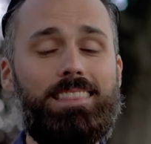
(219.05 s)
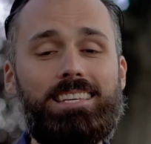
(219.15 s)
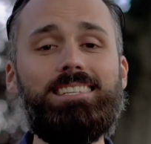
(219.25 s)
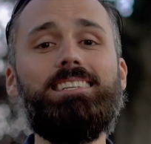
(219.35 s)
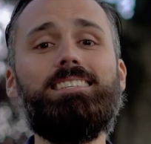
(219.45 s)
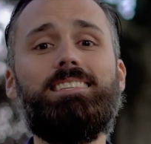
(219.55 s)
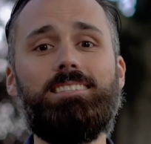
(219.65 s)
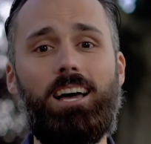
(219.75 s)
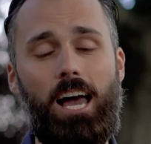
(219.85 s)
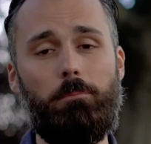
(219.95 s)
This is the
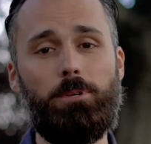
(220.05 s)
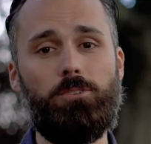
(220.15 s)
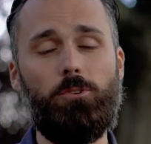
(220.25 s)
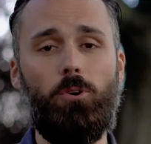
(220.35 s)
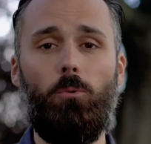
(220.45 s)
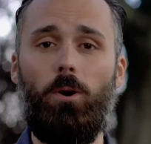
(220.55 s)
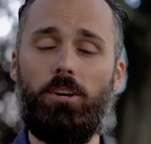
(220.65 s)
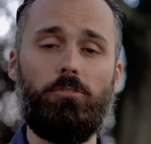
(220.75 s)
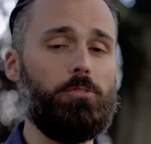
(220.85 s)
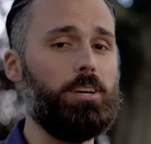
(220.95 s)
time to do it while
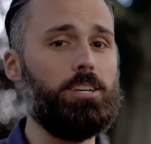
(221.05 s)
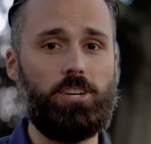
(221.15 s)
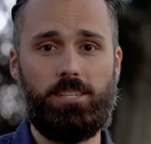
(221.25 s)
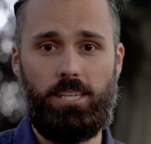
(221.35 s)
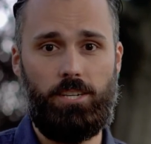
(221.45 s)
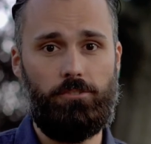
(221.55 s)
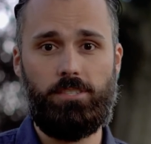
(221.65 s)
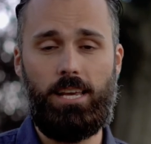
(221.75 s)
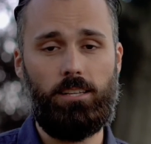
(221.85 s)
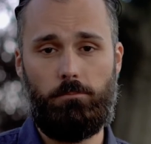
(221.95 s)
you're readjusting your
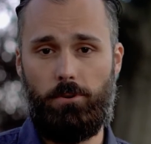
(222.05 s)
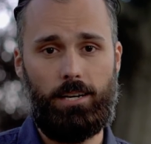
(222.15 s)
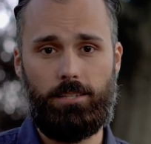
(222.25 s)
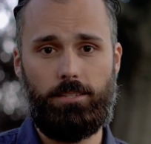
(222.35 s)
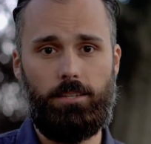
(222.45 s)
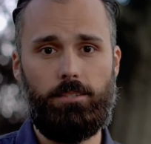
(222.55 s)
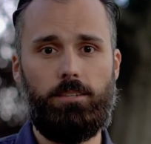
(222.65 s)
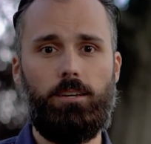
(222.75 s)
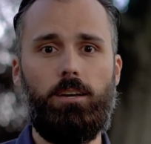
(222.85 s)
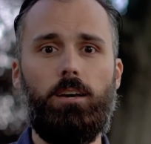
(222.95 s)
recycling practices.